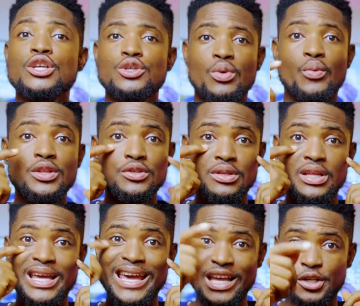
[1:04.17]
So we went to
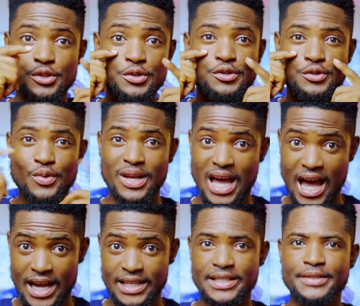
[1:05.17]
her school to go and
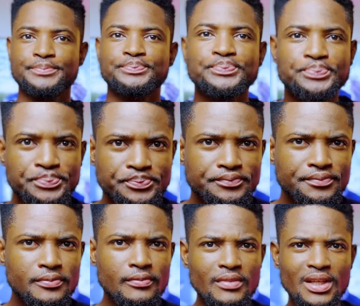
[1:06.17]
act.
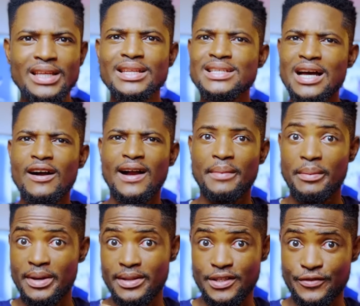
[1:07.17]
This is how come I
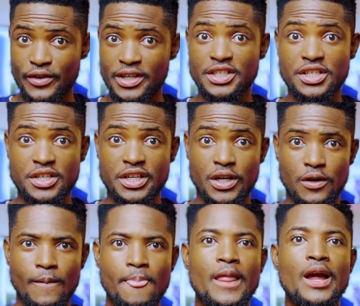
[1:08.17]
met this friend. She's a girl.
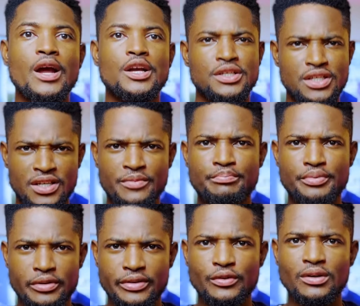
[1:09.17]
She's a
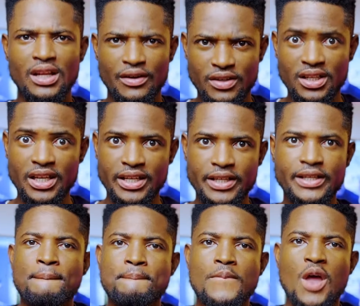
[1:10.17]
beautiful, lovely lady.
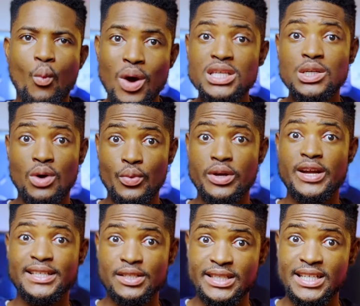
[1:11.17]
Once in a while, we
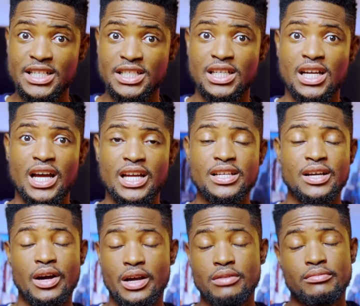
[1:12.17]
get in touch.
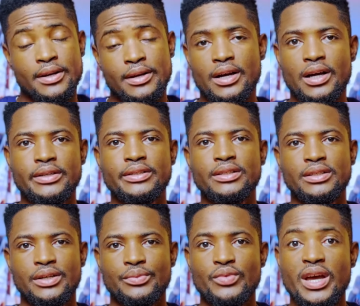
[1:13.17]

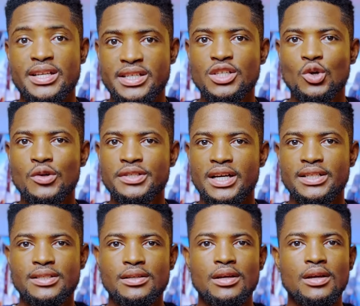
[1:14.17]
We exchange
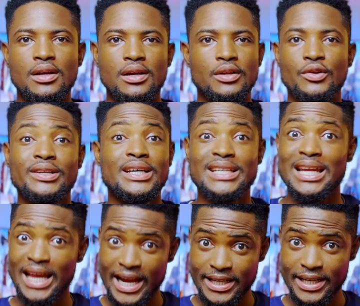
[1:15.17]
contact. Not that I
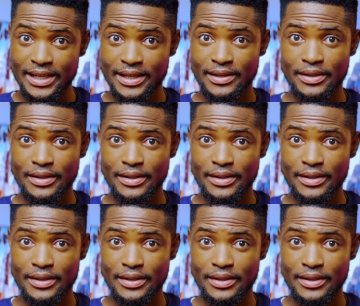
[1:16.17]
like her.